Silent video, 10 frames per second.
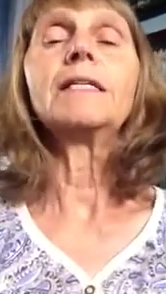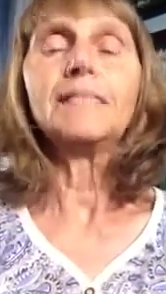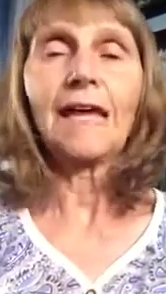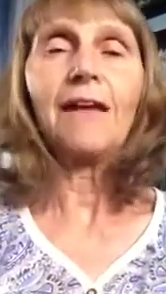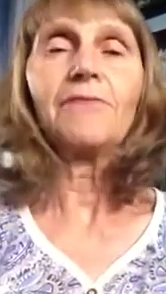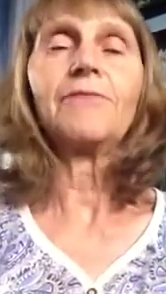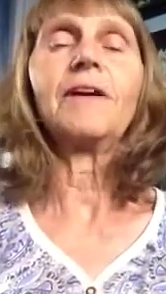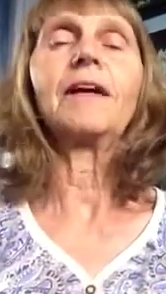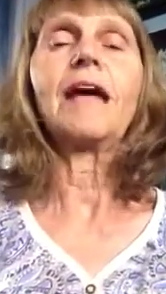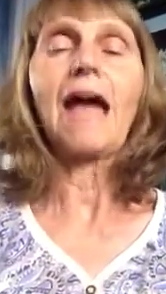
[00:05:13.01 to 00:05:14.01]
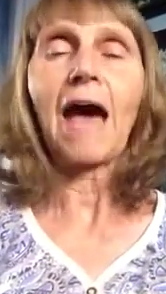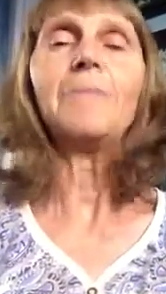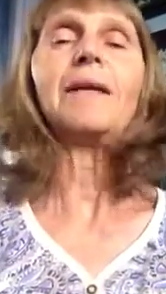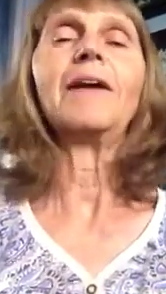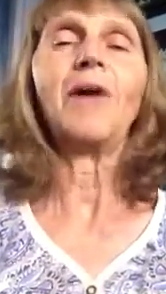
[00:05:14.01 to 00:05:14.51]
safe,
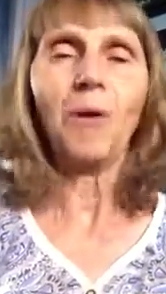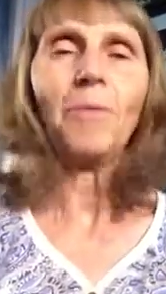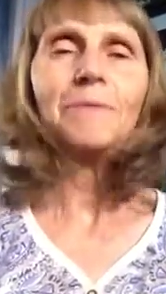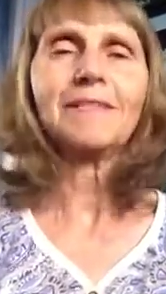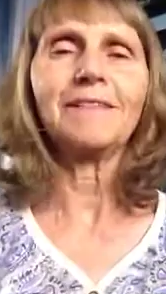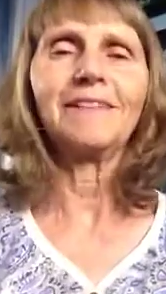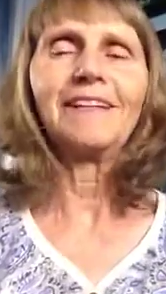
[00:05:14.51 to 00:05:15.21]
happy homes.